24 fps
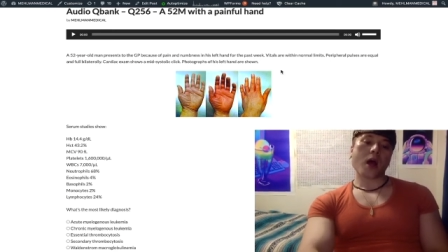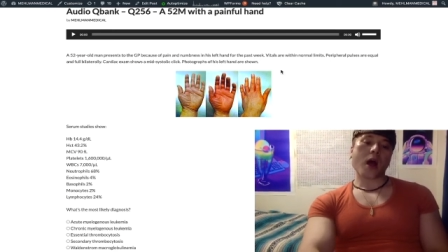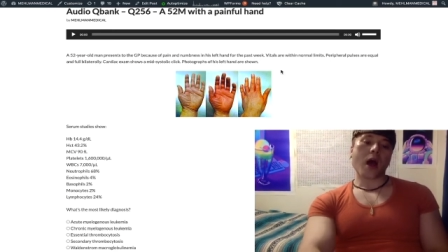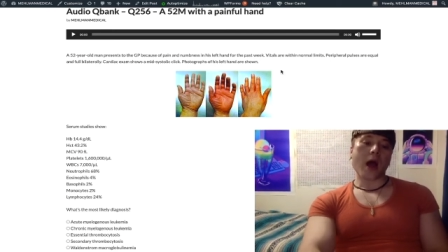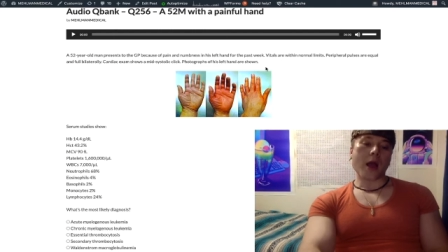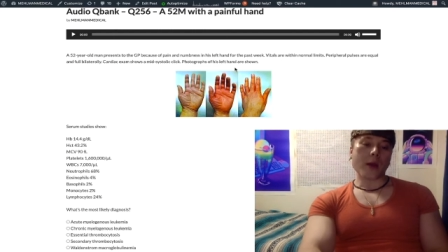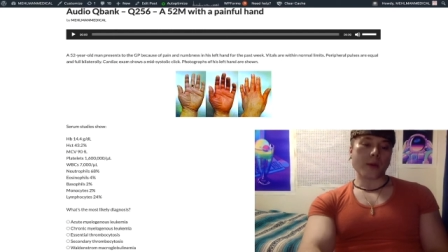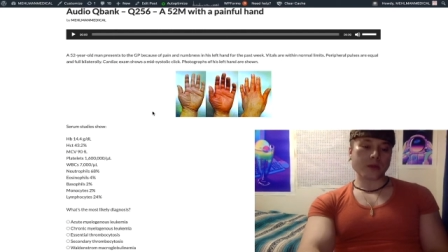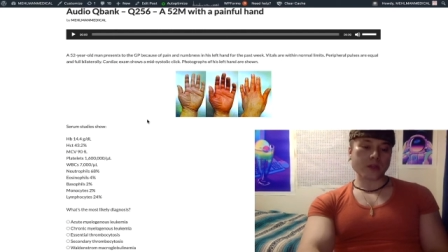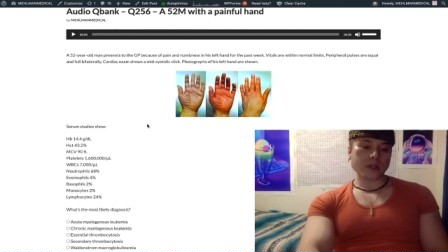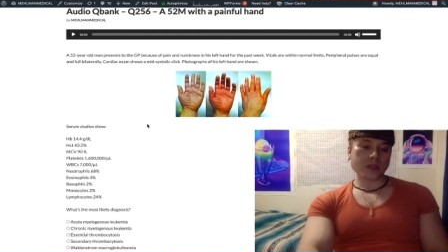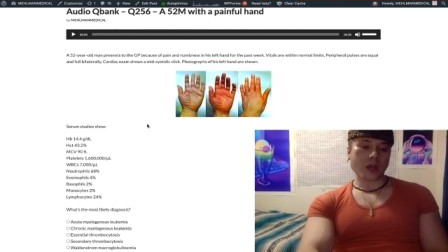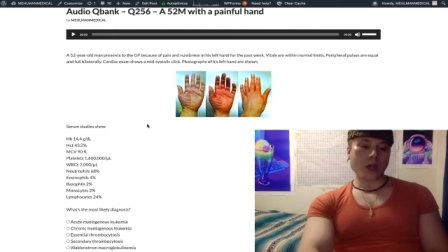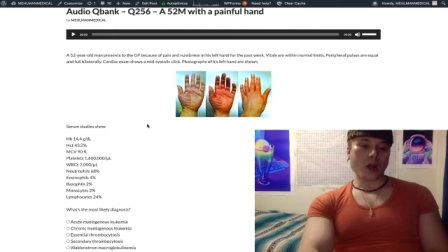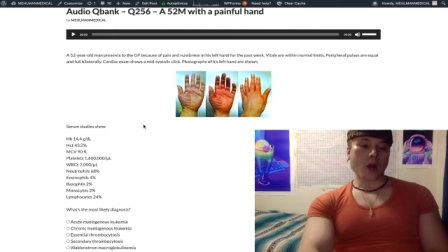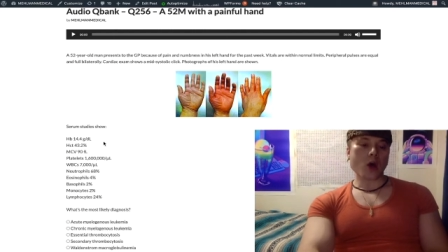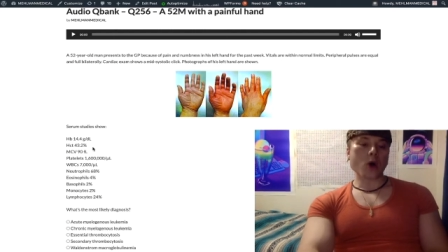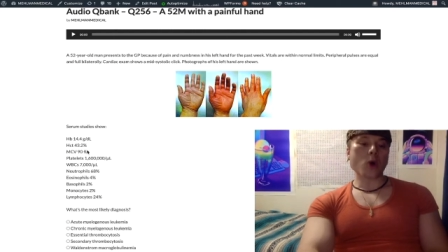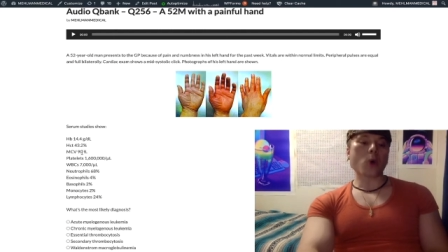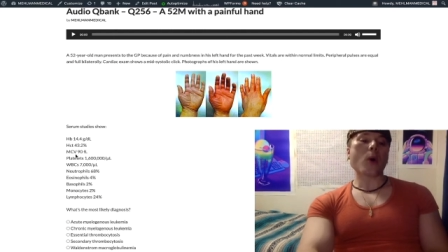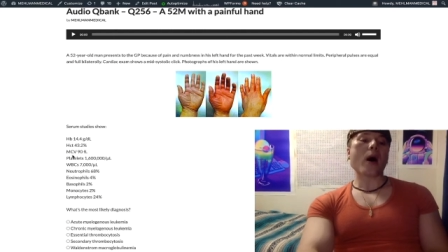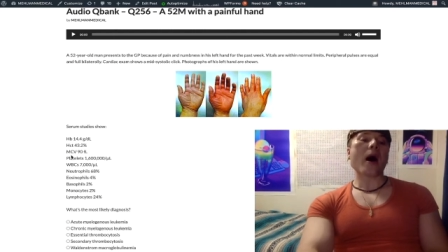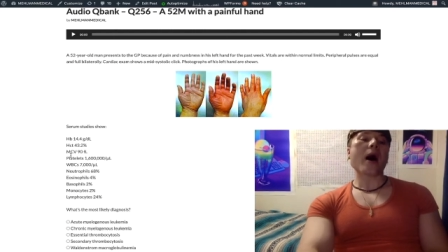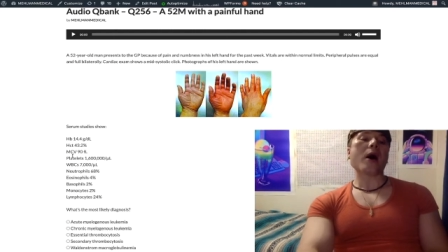I would say,
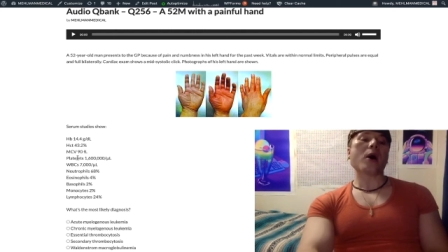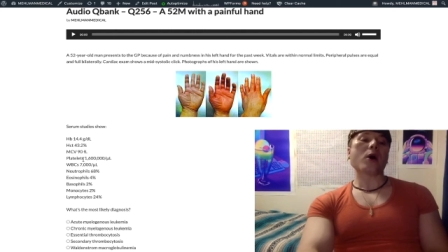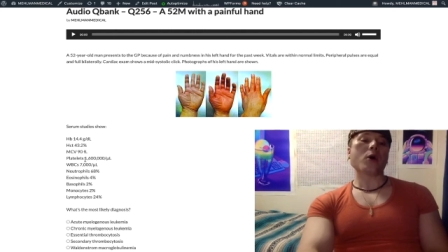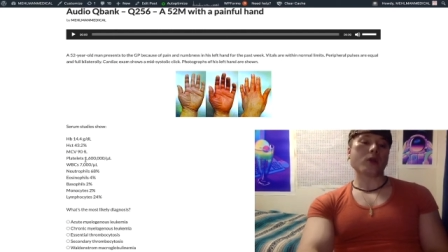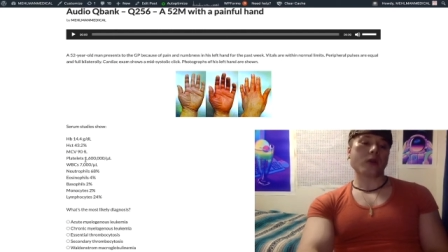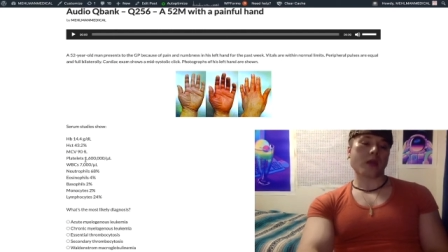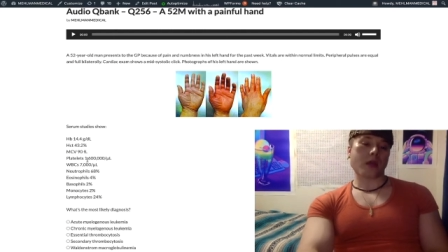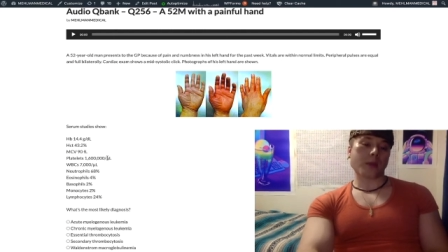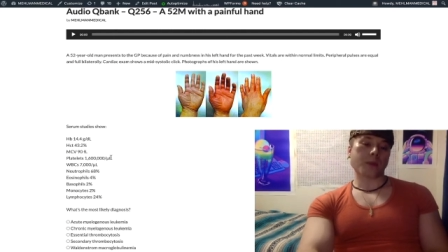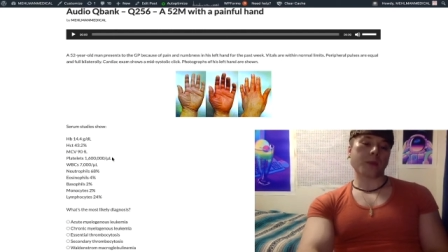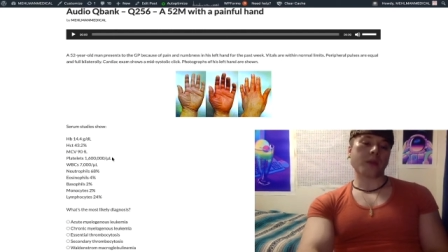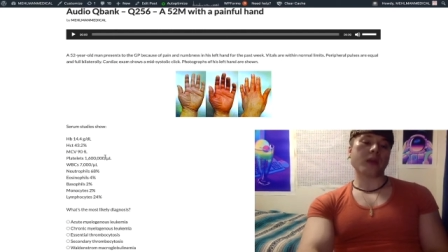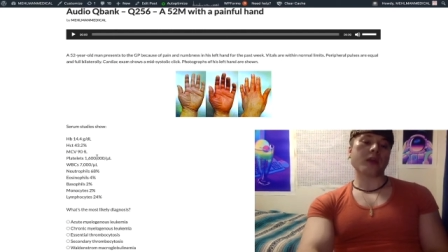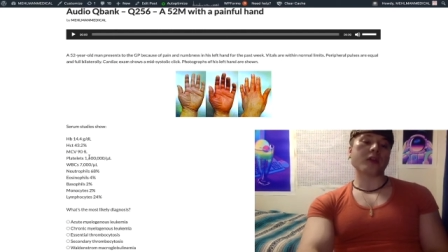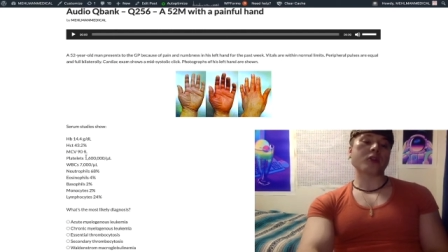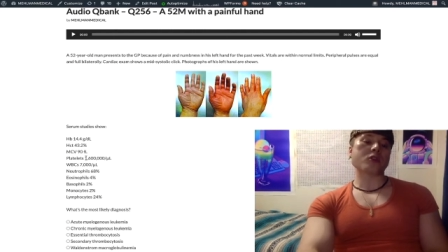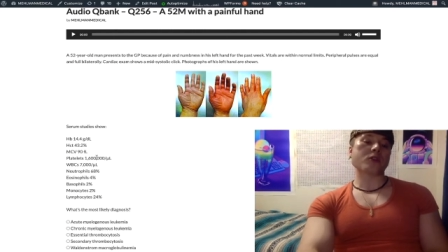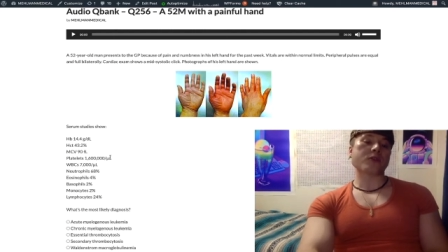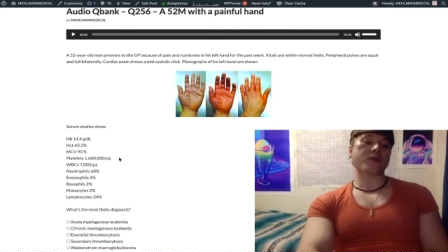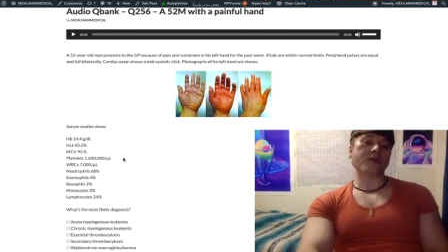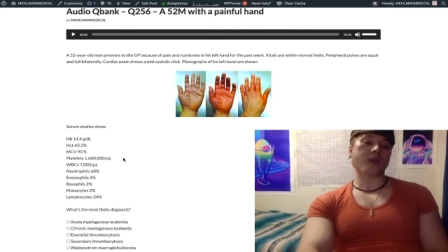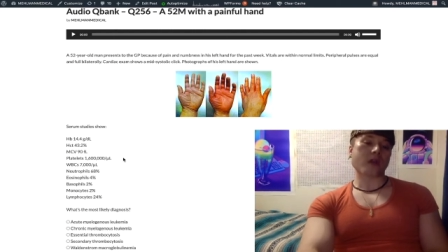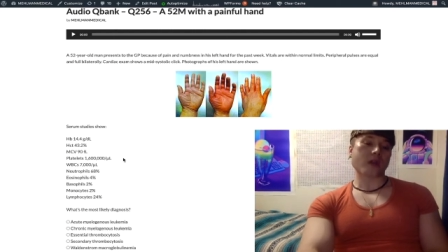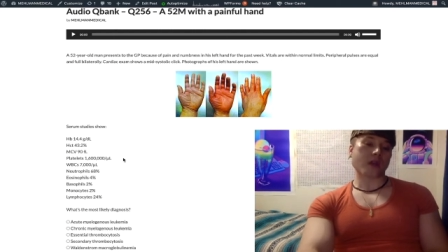oh, wow, okay, platelets
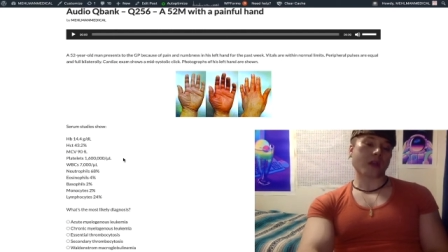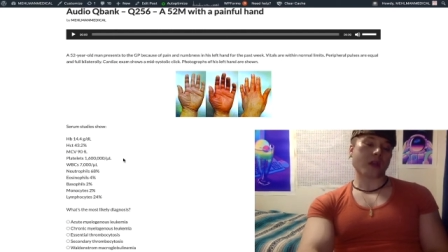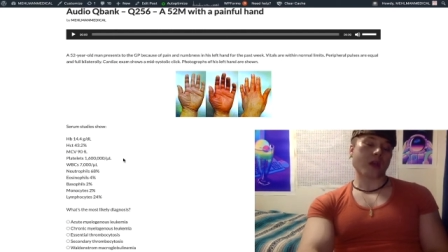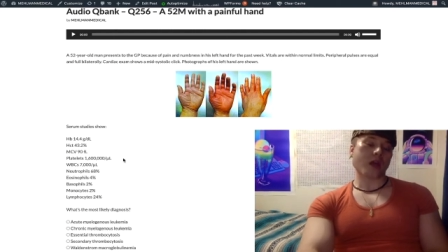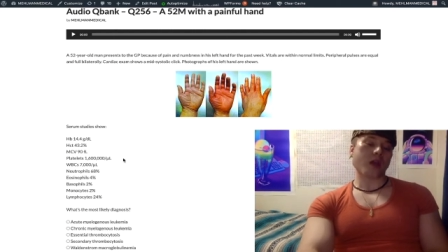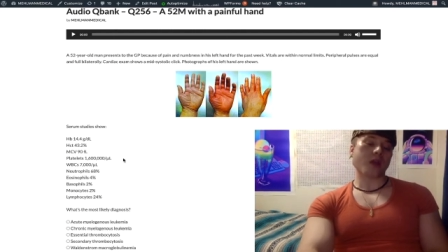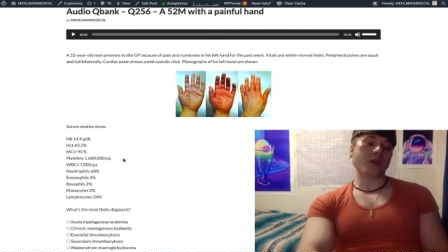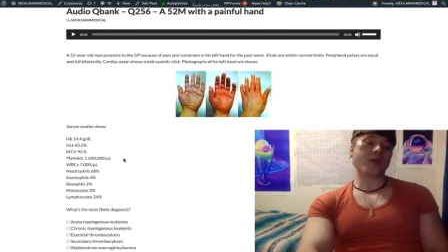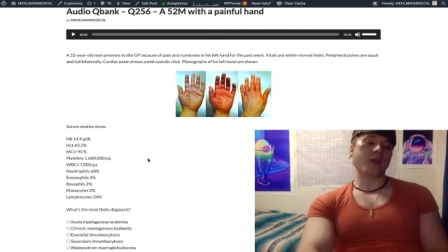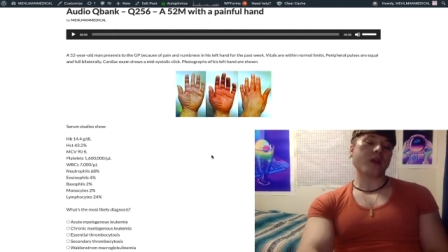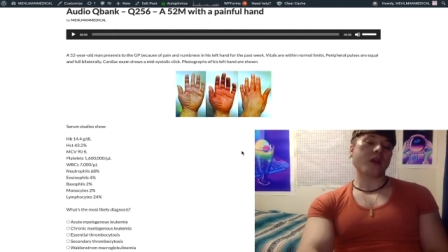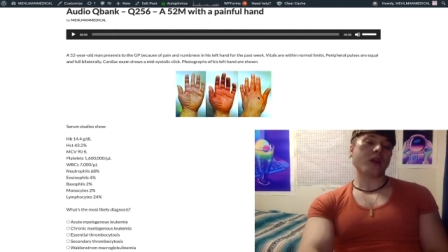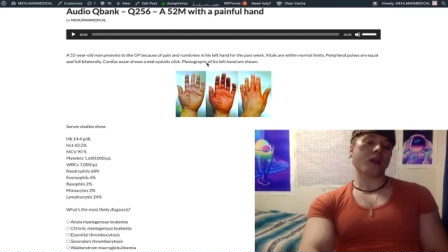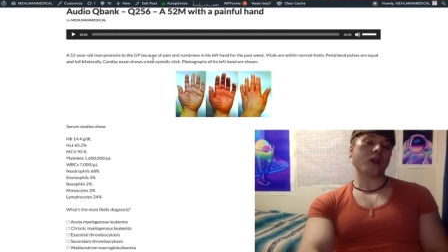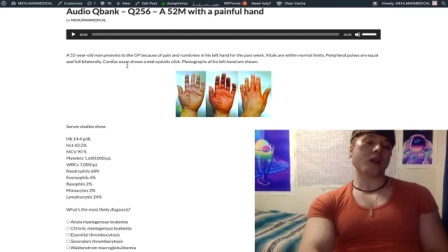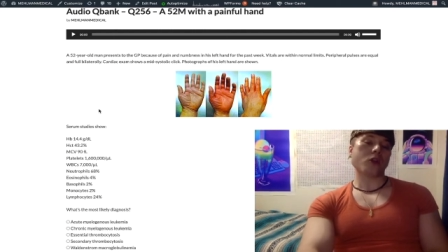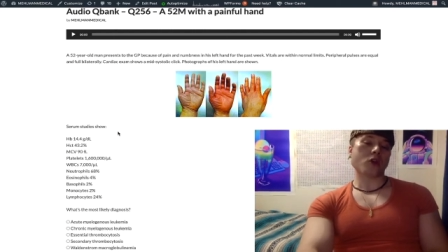are fucking elevated.